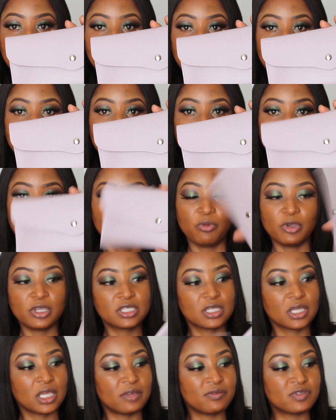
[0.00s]
in,
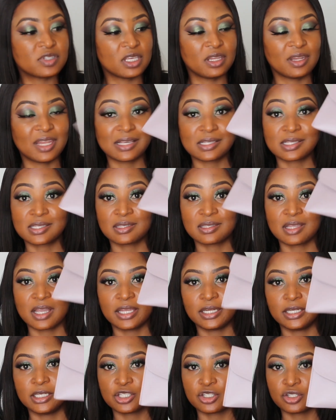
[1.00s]
which gives it that
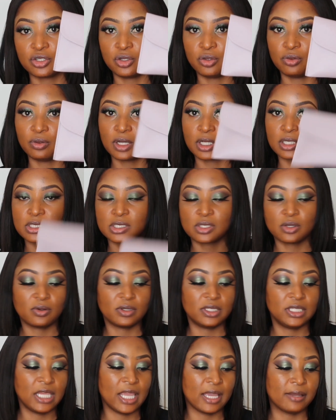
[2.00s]
stylish look.
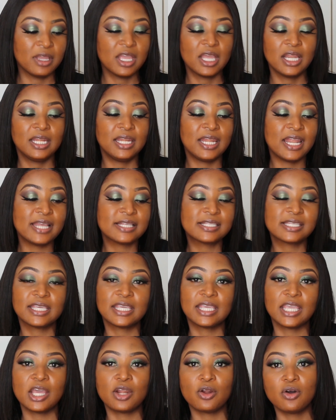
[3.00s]
So yeah, let's
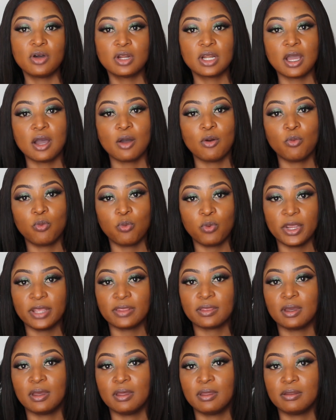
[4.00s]
get on
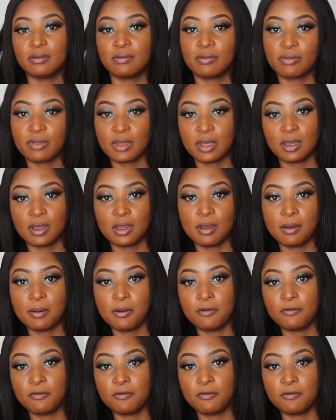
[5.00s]
with the